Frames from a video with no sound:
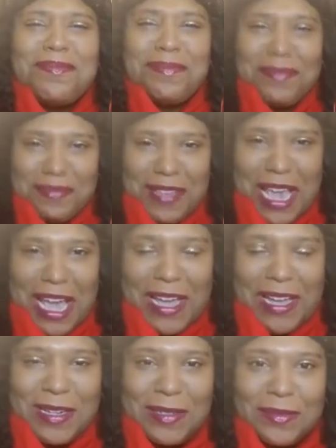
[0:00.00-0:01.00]

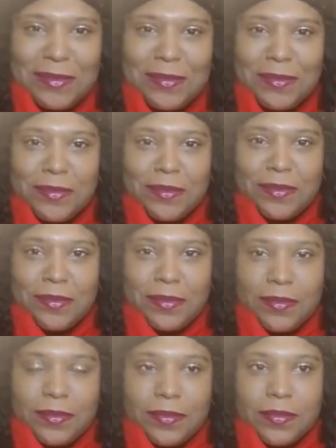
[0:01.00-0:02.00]

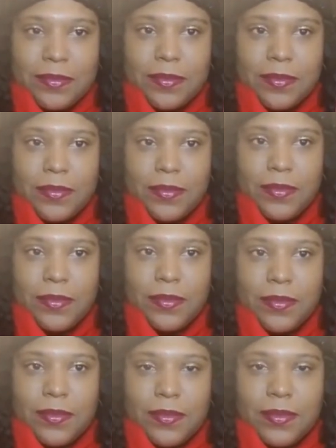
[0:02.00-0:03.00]

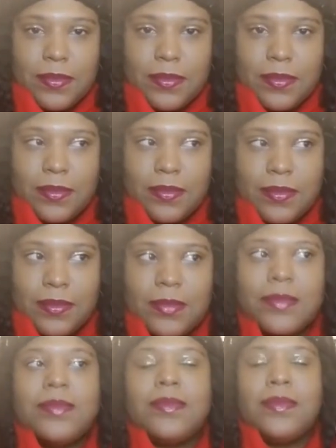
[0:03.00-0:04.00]

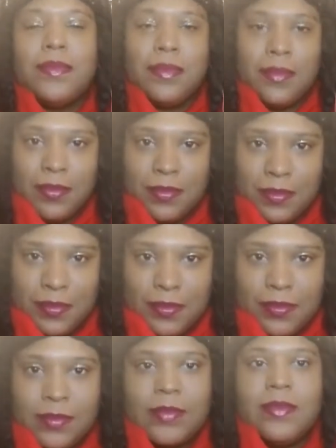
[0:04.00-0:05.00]

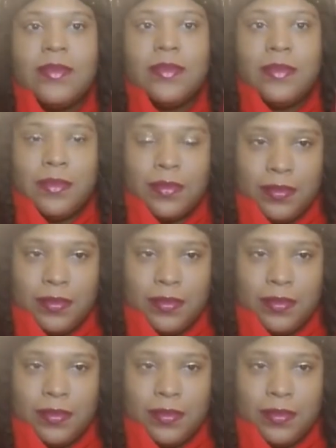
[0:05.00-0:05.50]
[no speech]